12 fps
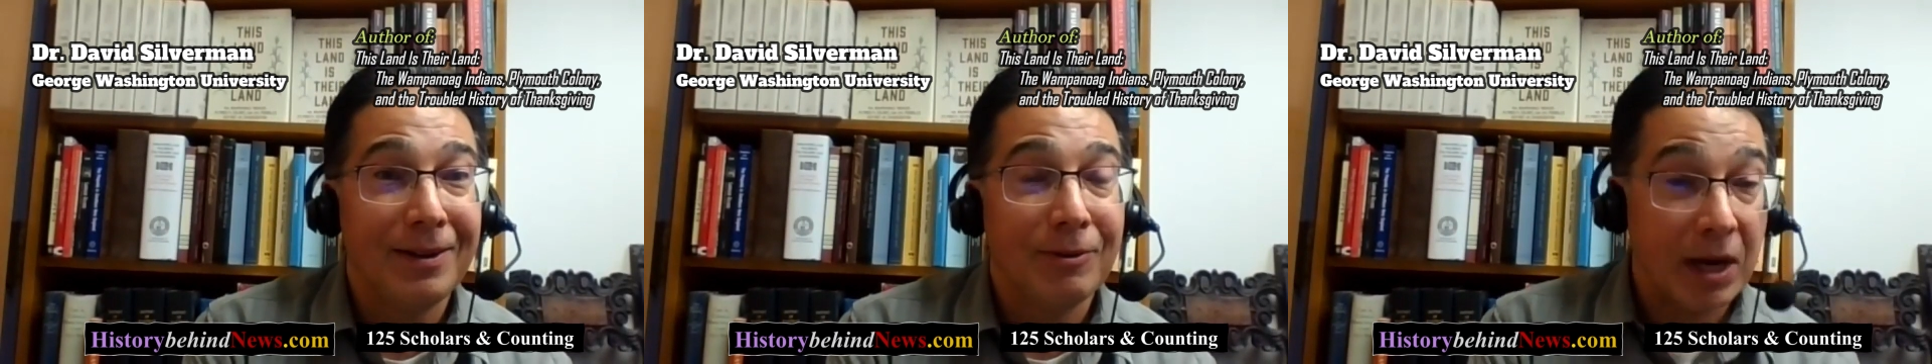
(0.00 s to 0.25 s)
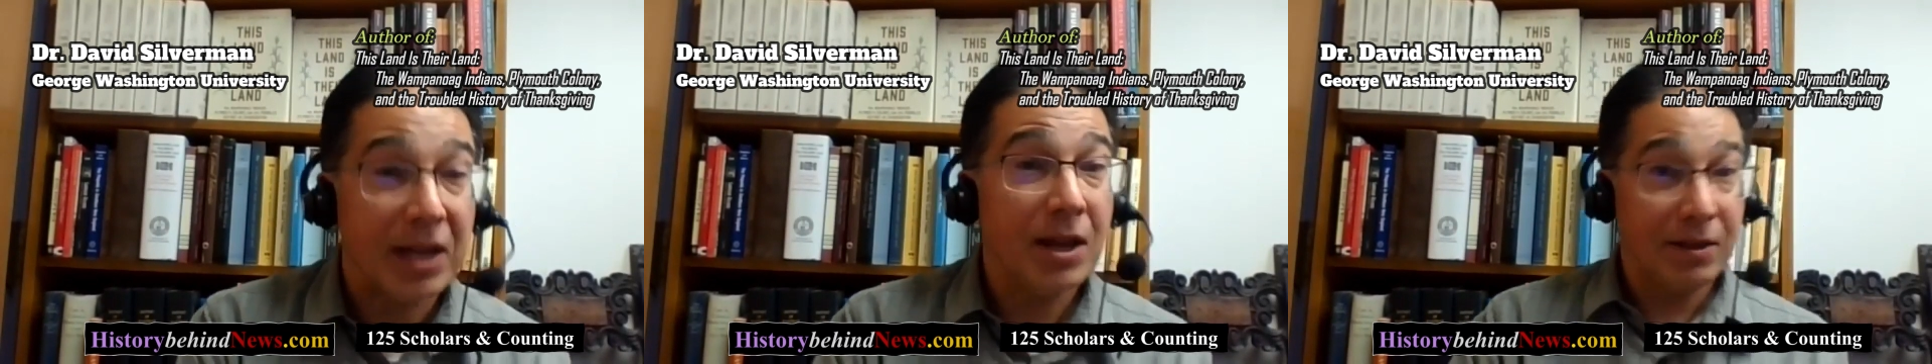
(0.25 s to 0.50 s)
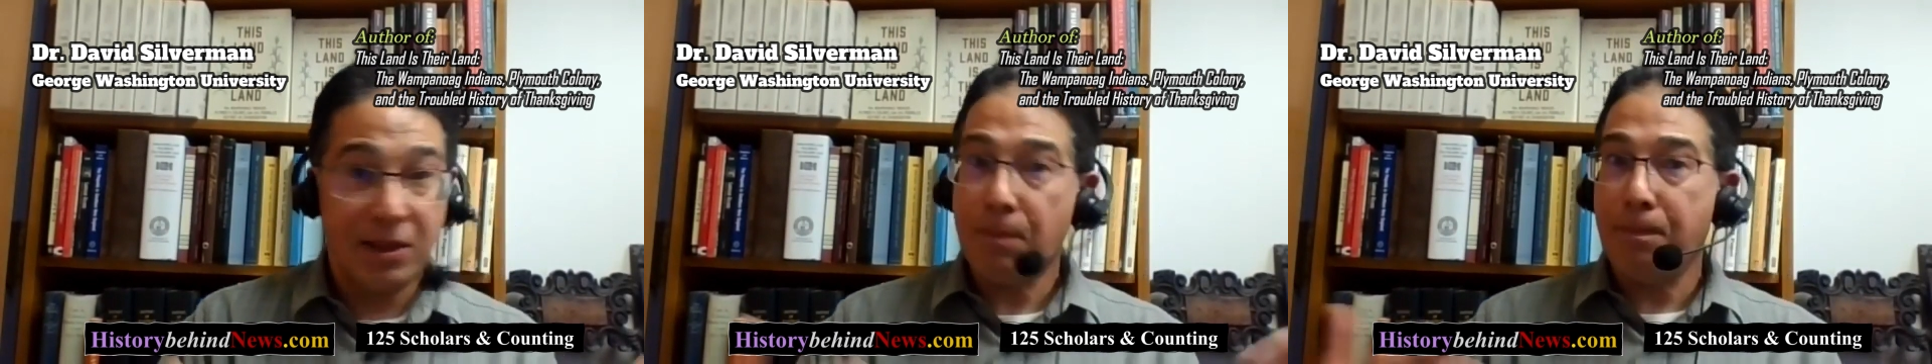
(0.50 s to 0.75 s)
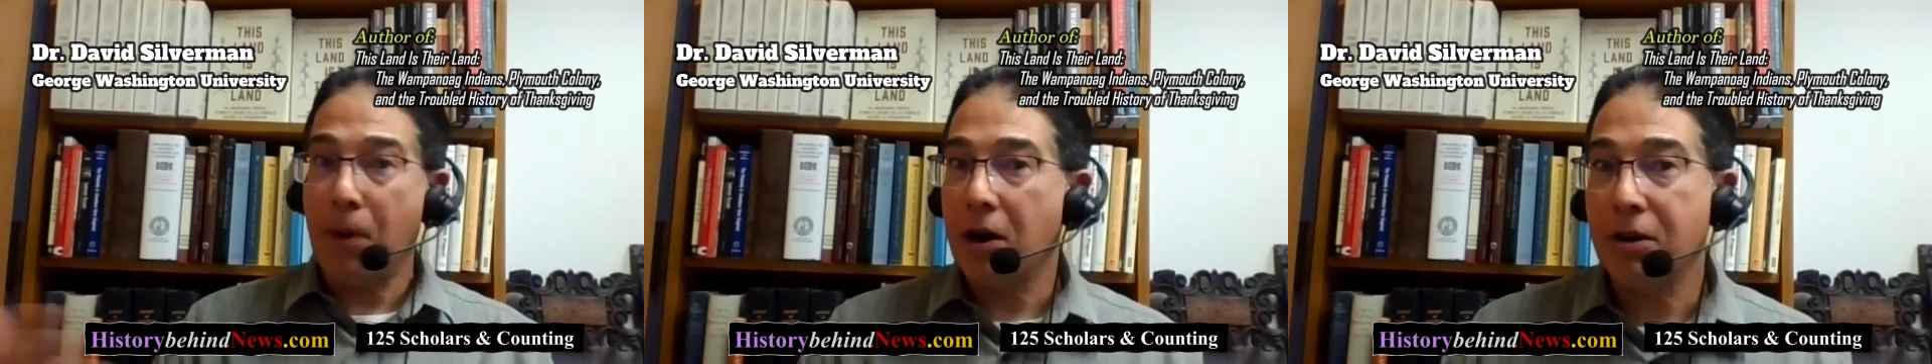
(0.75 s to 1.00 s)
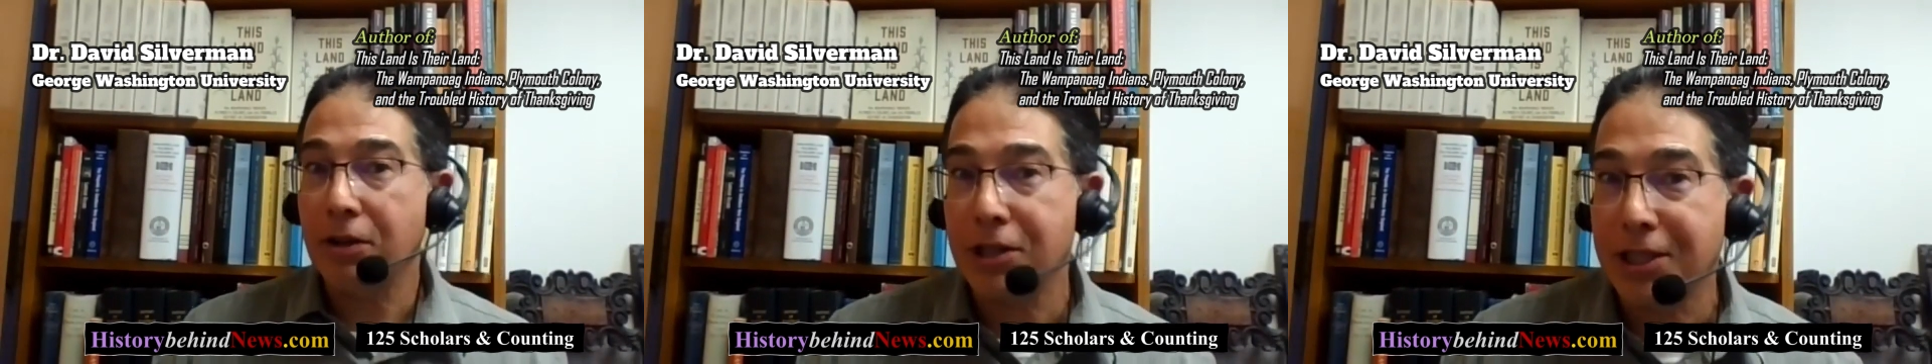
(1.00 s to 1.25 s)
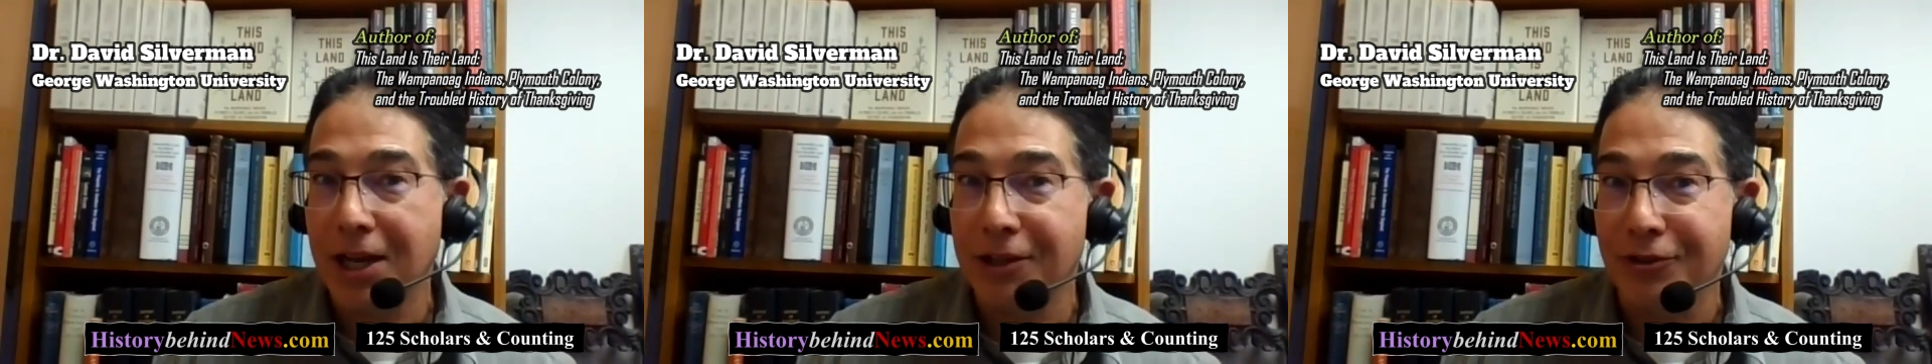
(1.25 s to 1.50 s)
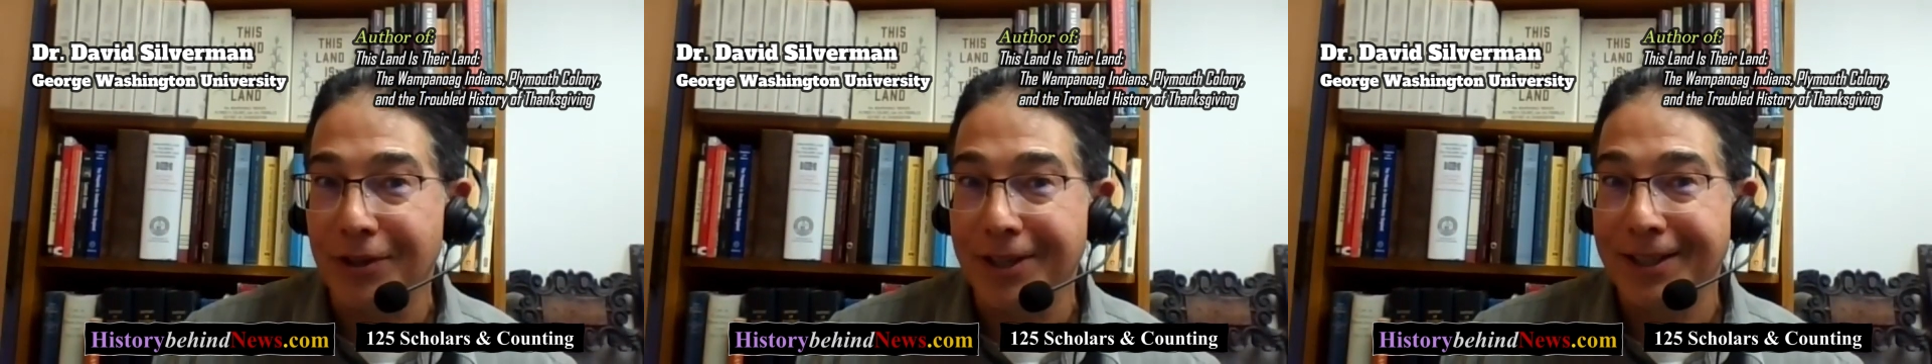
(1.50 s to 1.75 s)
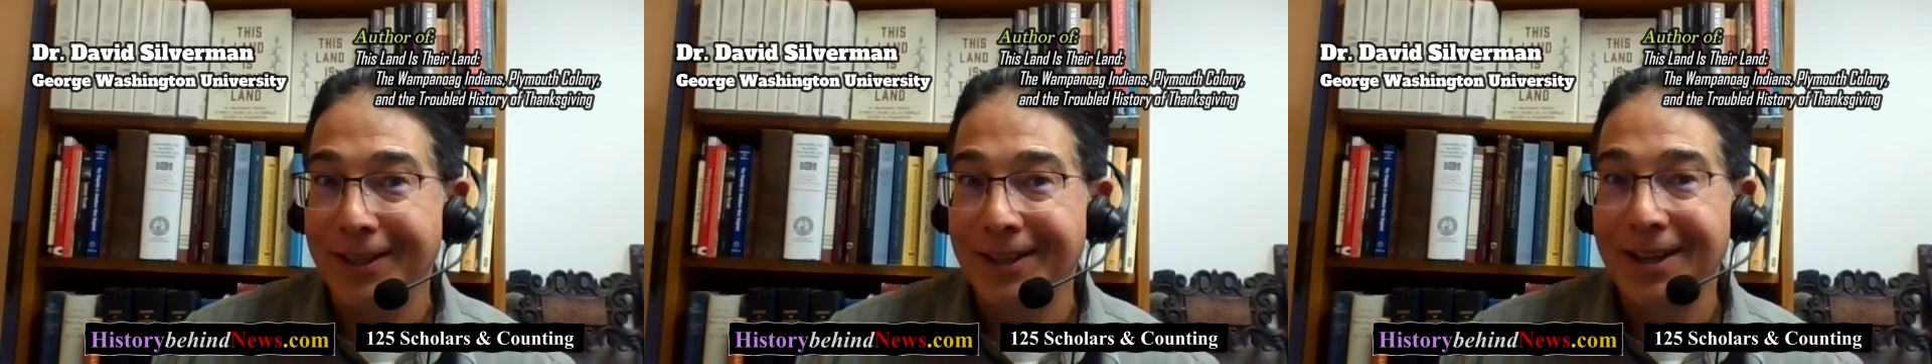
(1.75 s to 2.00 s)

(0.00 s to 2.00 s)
right? They're part of this country.